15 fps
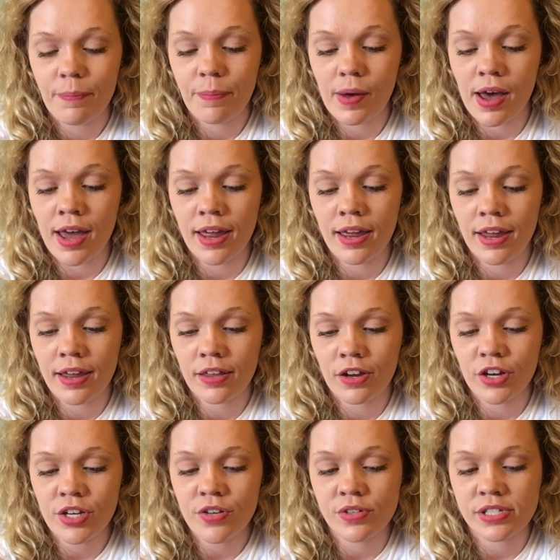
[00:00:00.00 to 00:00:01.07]
But
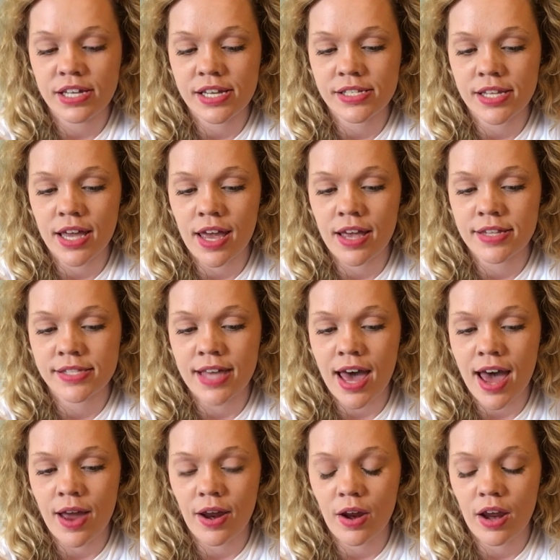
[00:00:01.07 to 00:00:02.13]
good news is
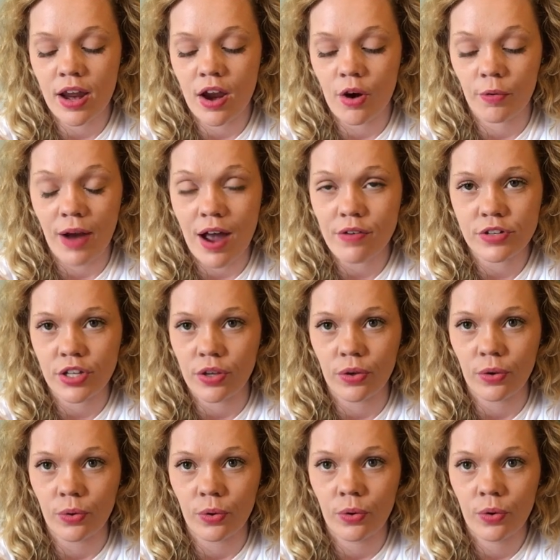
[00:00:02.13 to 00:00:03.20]
that around
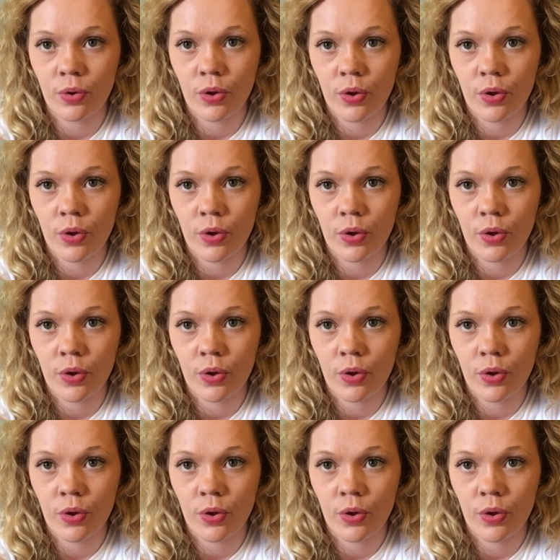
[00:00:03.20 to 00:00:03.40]
you,